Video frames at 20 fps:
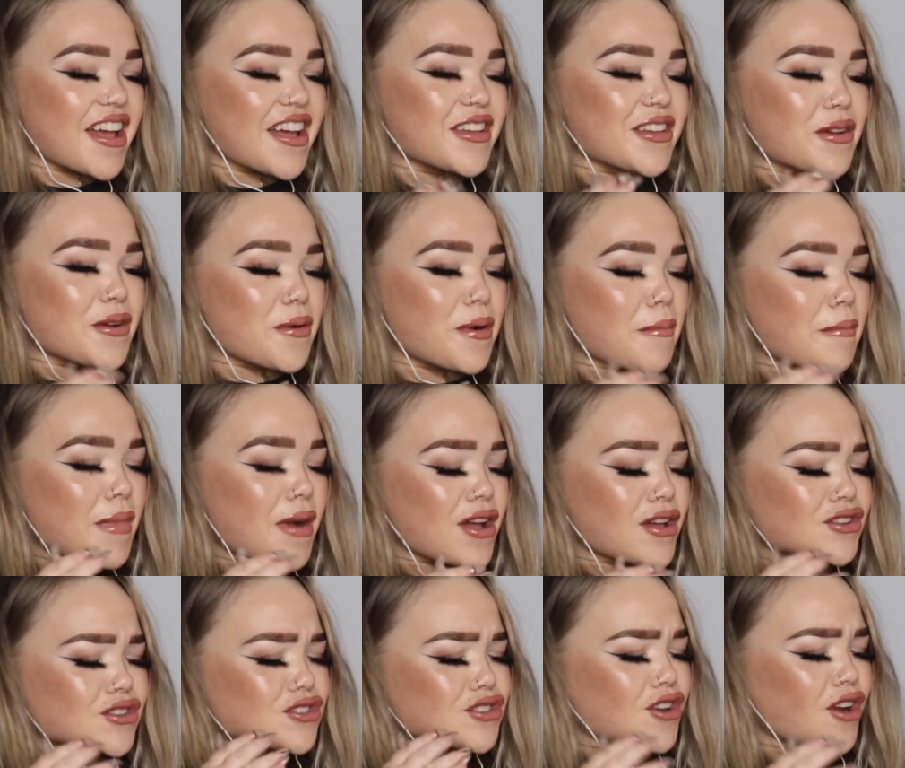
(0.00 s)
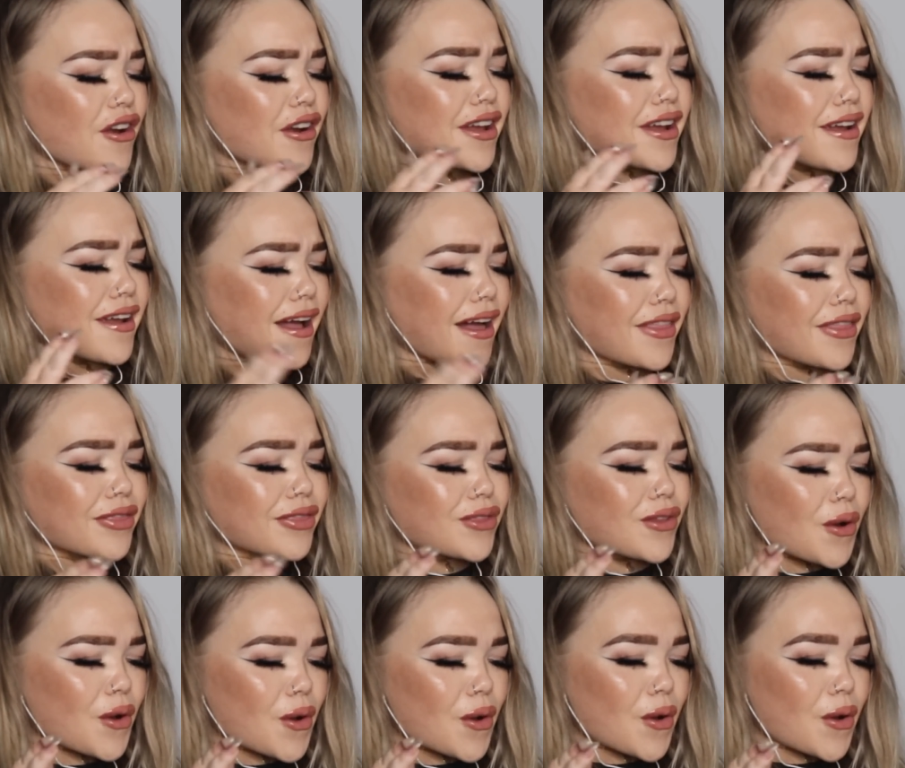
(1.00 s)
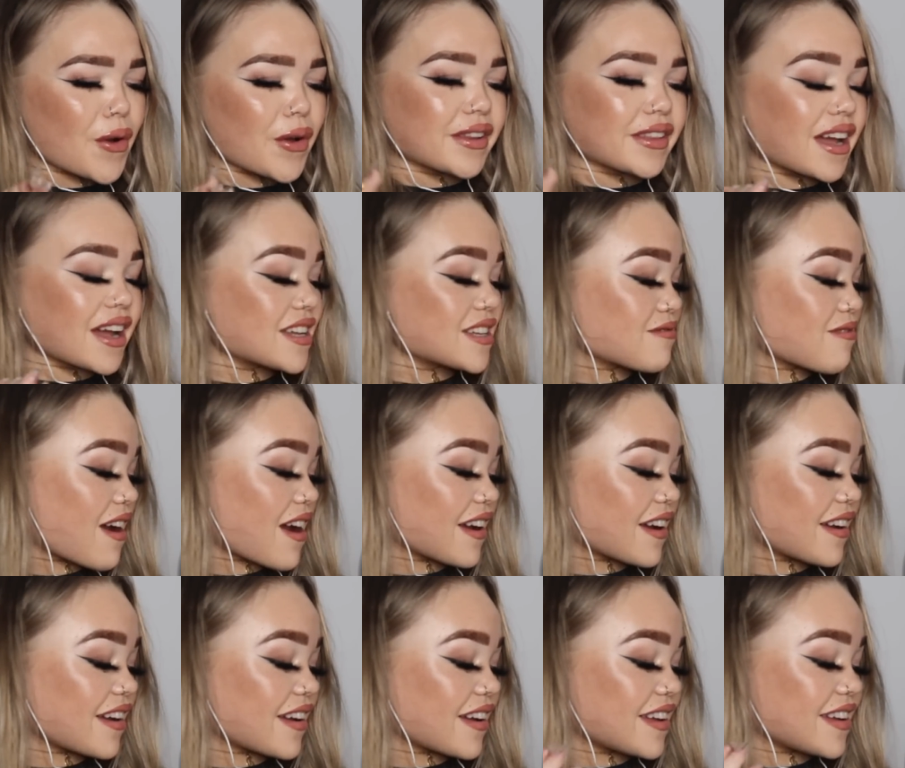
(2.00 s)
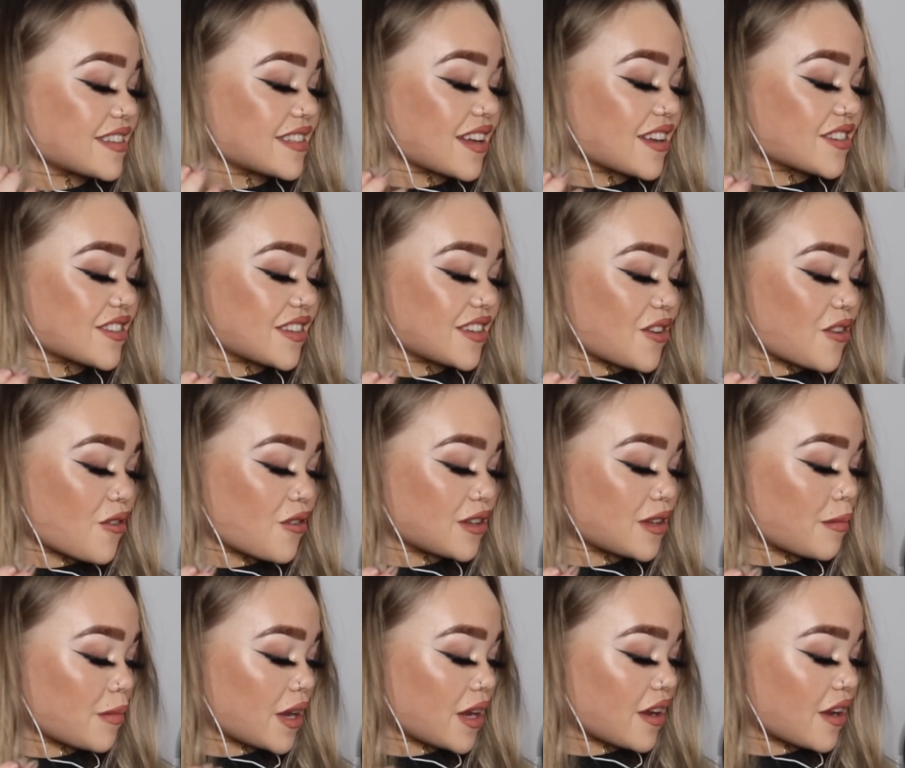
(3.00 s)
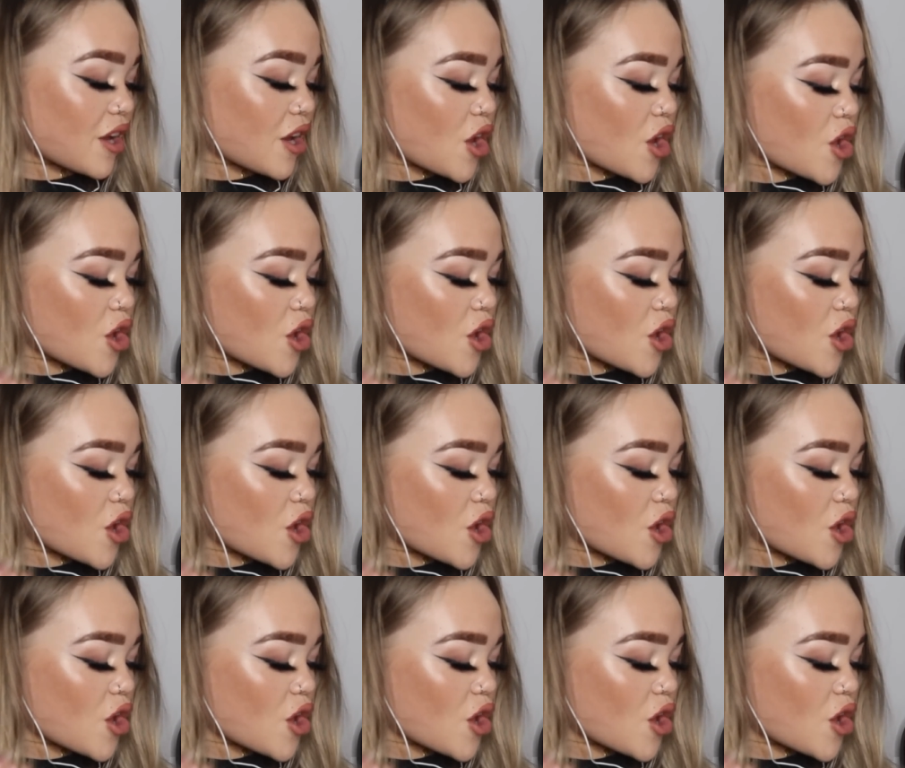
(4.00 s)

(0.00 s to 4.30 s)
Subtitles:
You were my shotty, I thought. That is right. He's actually calling me.